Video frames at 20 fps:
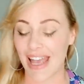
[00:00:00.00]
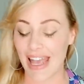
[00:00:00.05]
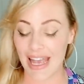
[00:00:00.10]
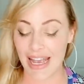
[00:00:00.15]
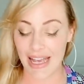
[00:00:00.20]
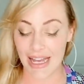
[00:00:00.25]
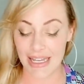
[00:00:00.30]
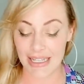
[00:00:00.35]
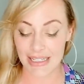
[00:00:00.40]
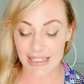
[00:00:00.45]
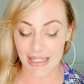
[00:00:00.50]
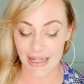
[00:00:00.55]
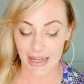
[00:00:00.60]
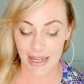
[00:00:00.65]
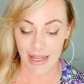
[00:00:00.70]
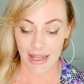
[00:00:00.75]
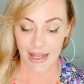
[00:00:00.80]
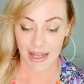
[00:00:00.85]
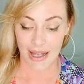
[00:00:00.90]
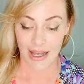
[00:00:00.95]
and
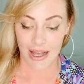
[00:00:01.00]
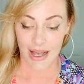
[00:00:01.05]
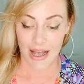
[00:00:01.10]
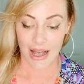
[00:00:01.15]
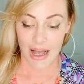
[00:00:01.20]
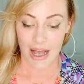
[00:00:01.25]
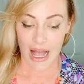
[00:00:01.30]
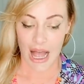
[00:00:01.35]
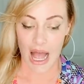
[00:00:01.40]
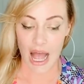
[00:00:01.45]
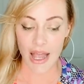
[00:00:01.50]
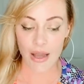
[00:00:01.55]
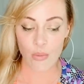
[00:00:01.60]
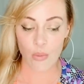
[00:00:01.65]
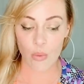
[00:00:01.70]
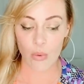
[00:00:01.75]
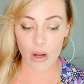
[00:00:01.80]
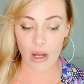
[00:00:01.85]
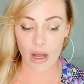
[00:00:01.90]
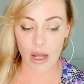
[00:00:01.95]
I,
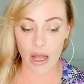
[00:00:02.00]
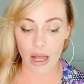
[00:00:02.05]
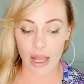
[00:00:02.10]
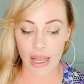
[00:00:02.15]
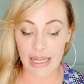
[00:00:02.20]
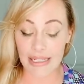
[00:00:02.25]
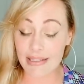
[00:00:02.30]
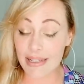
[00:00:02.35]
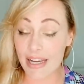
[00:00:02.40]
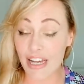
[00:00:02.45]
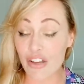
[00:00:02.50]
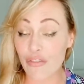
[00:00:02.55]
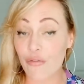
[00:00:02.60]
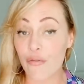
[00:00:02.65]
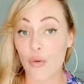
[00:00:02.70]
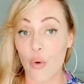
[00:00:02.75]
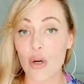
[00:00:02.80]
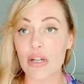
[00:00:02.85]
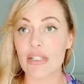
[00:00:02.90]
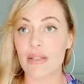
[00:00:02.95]
it's like it
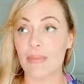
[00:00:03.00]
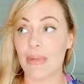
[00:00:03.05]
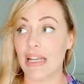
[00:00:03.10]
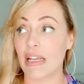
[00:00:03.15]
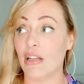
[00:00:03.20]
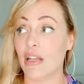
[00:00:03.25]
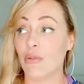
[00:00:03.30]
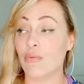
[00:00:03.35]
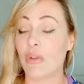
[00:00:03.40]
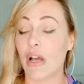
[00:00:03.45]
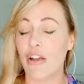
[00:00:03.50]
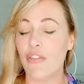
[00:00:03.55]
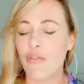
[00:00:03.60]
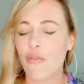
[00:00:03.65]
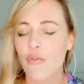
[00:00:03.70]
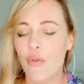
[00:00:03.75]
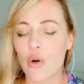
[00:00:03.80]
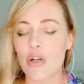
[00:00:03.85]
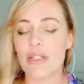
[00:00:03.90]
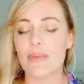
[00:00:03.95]
forced me, it, it
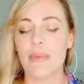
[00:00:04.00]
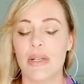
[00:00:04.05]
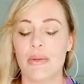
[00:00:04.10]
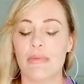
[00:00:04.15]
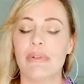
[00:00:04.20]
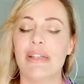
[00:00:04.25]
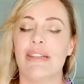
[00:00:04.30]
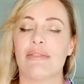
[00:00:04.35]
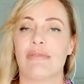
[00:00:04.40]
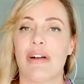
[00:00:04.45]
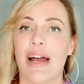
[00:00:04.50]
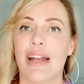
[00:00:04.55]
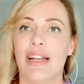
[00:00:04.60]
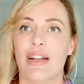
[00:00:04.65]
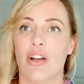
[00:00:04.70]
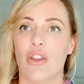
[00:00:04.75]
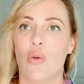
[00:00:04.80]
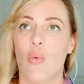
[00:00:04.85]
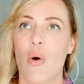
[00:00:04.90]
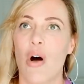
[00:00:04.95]
forced read the writing
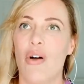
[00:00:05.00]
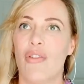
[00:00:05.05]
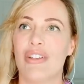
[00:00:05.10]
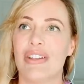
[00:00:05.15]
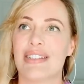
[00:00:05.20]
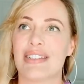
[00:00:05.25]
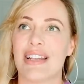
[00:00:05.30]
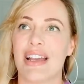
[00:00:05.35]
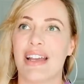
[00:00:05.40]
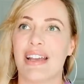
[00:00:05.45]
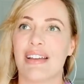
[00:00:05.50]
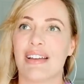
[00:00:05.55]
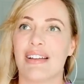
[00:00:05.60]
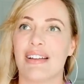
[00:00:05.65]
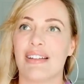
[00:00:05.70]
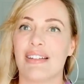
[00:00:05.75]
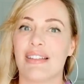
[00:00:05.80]
on the wall that's like,